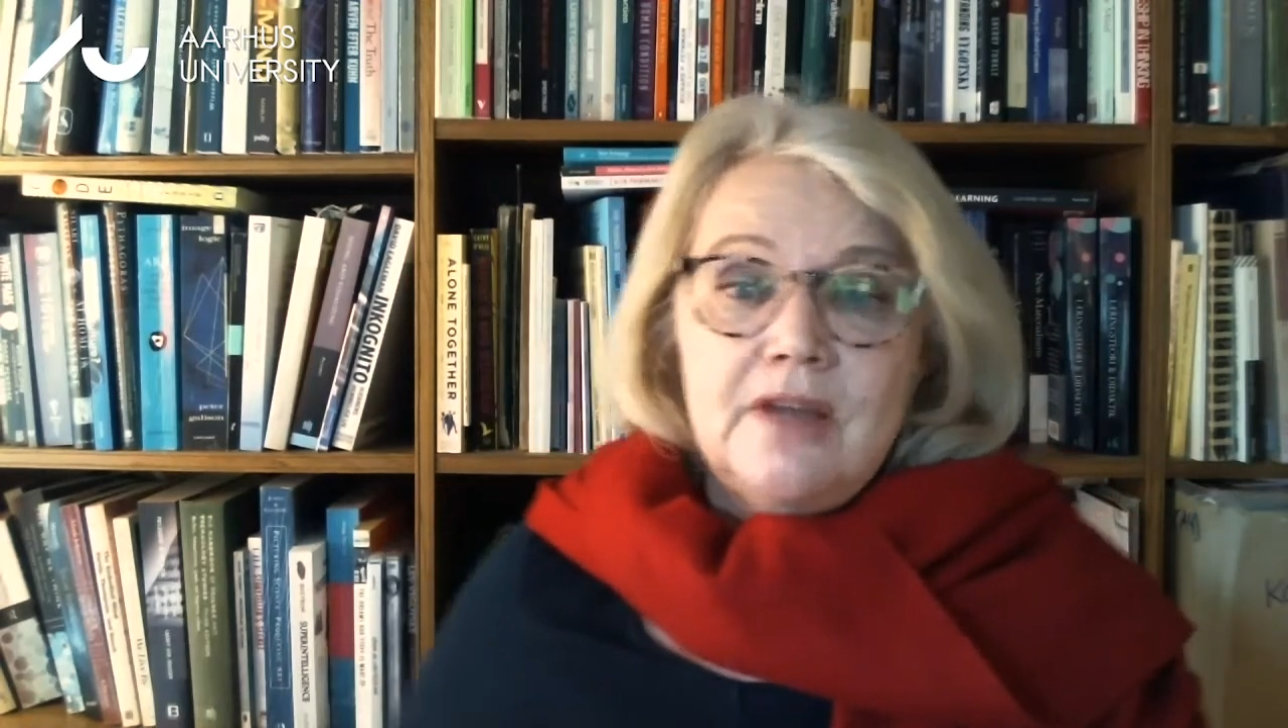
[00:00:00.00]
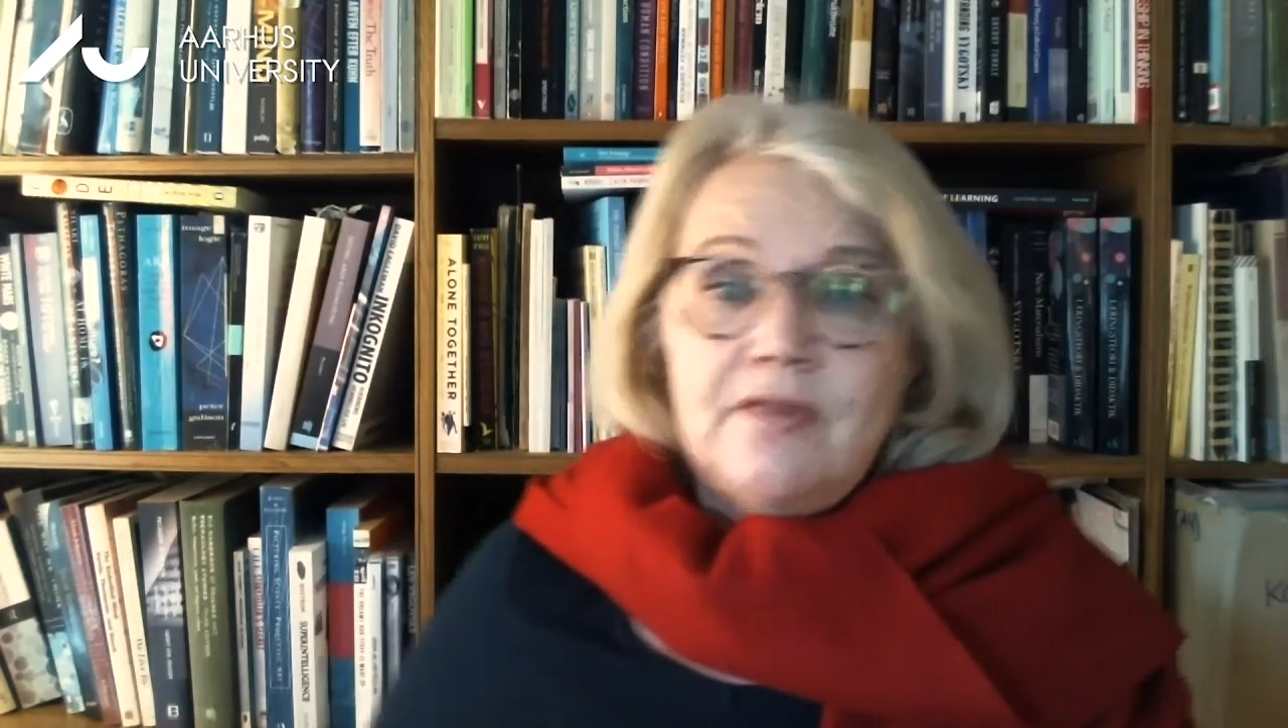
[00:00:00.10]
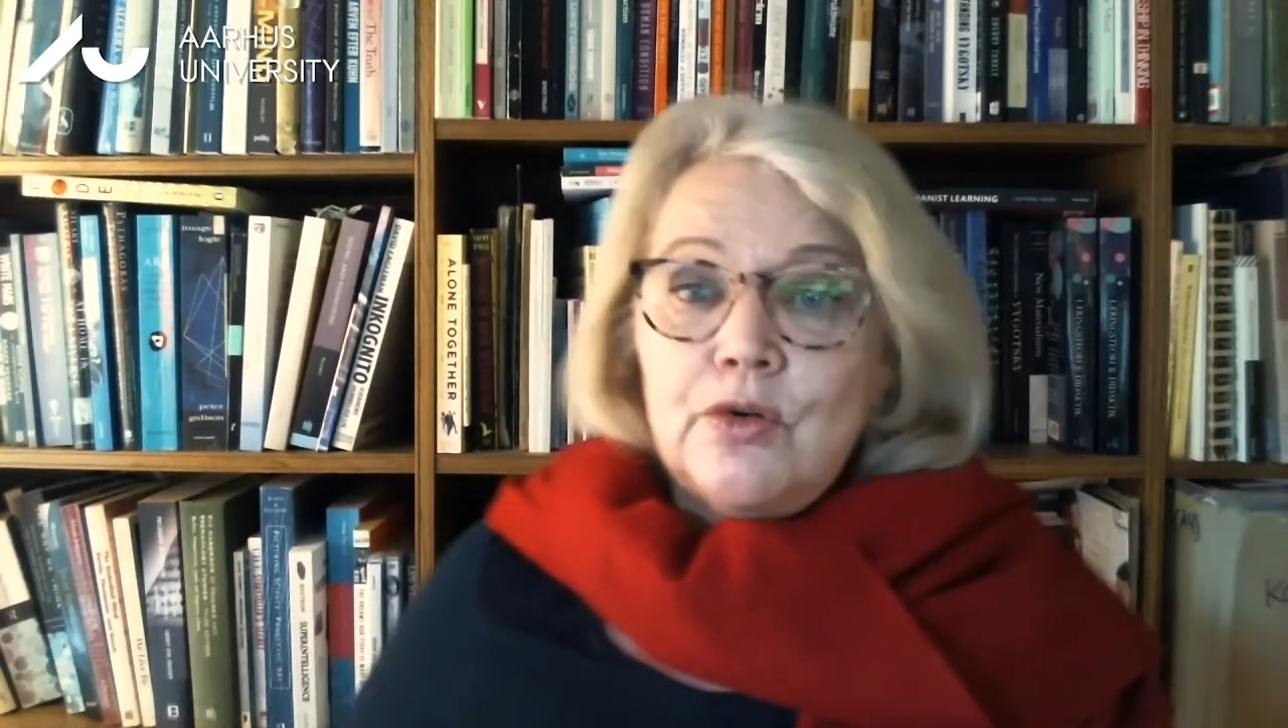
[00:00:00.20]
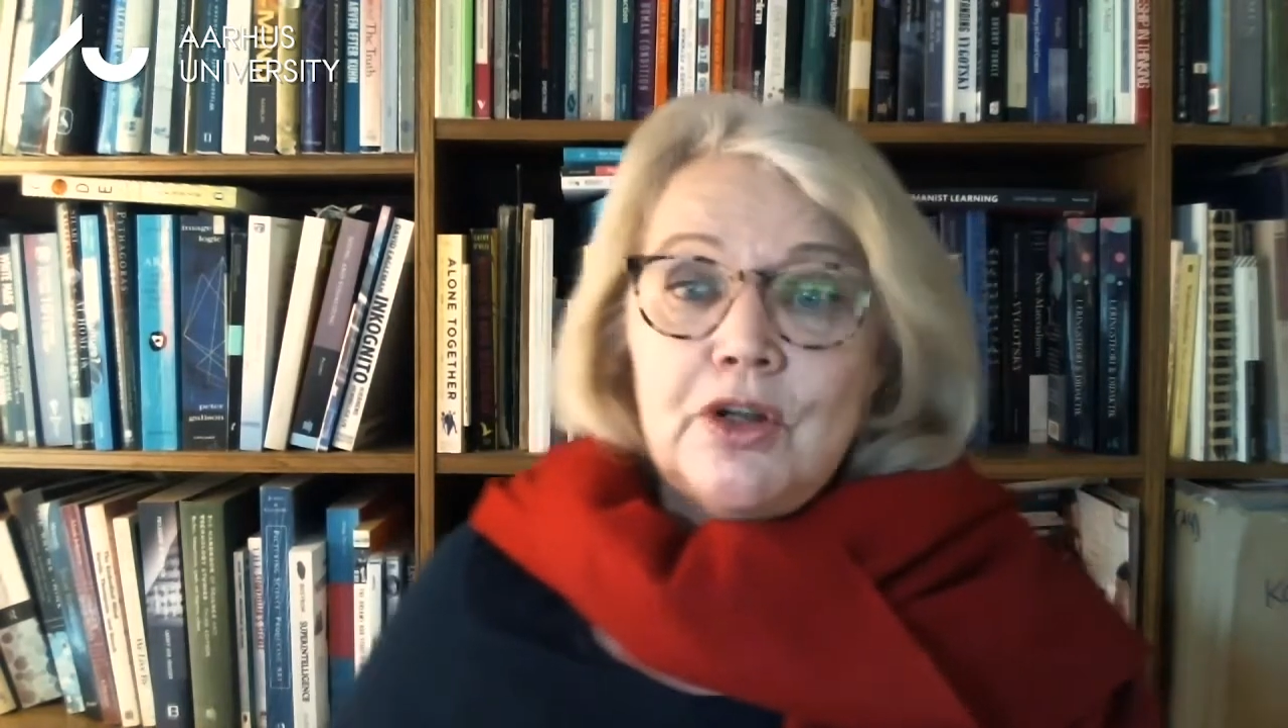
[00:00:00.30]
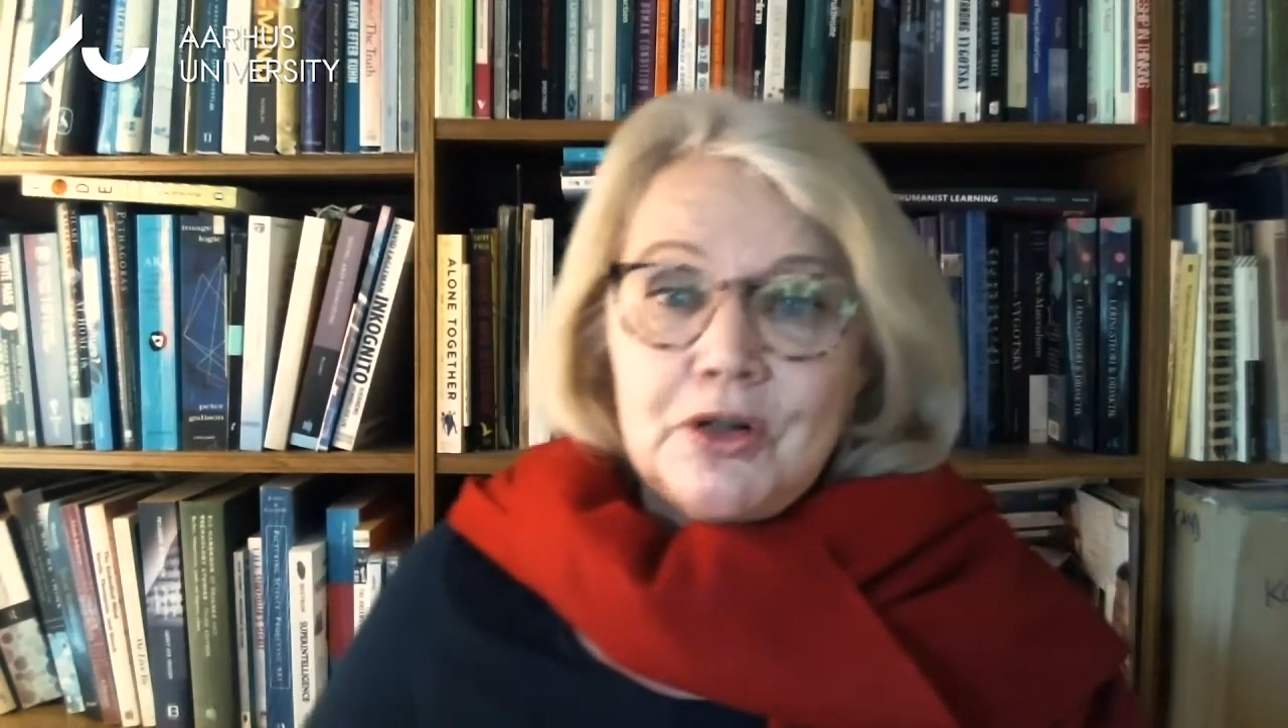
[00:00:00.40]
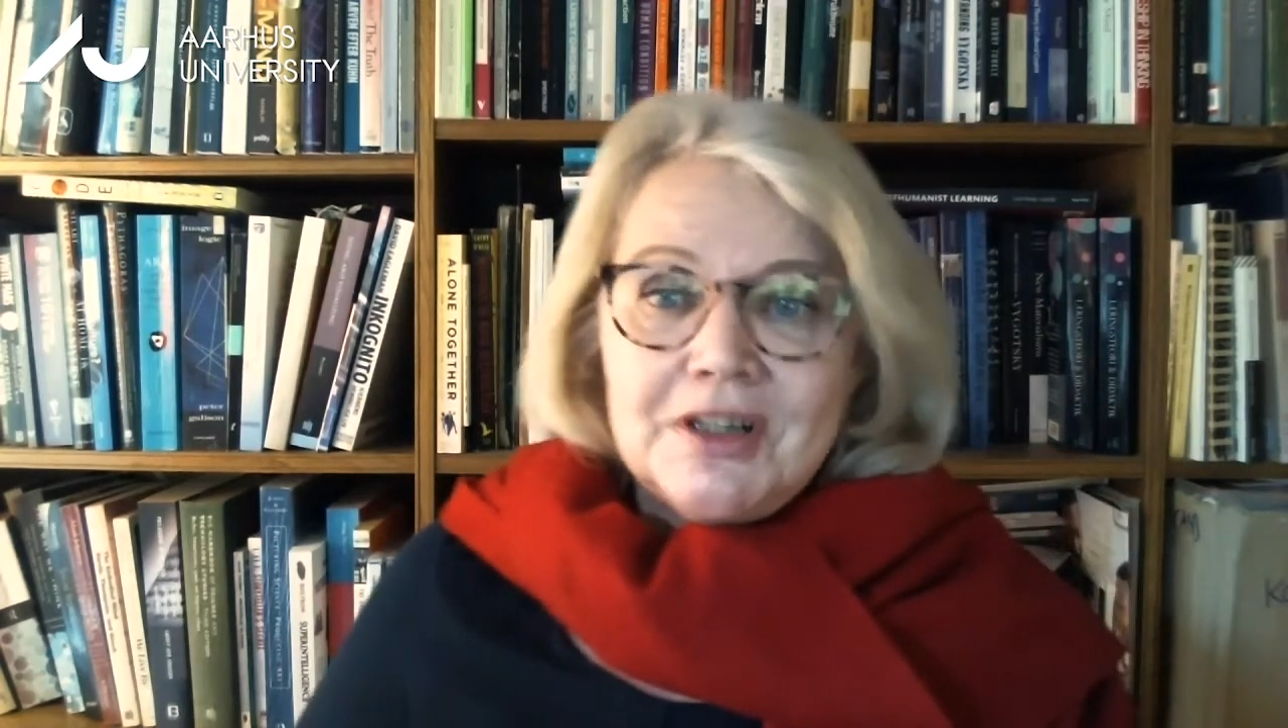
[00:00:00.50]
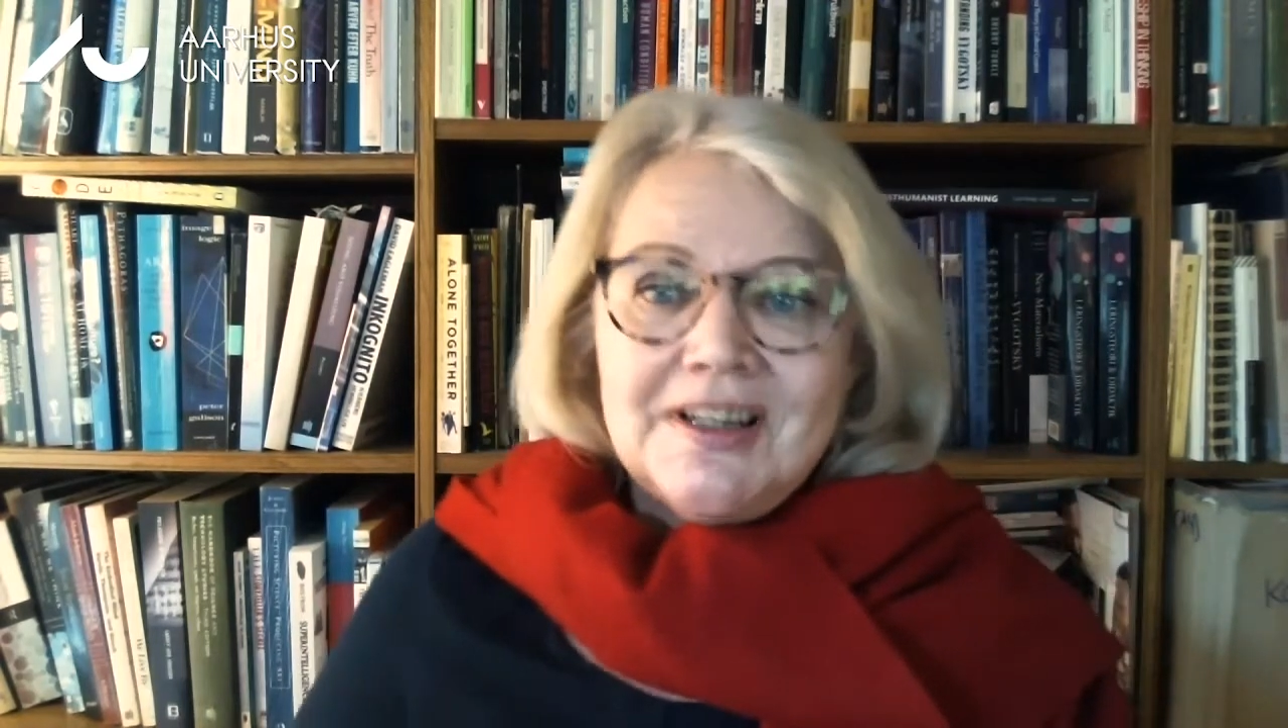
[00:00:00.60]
are very good,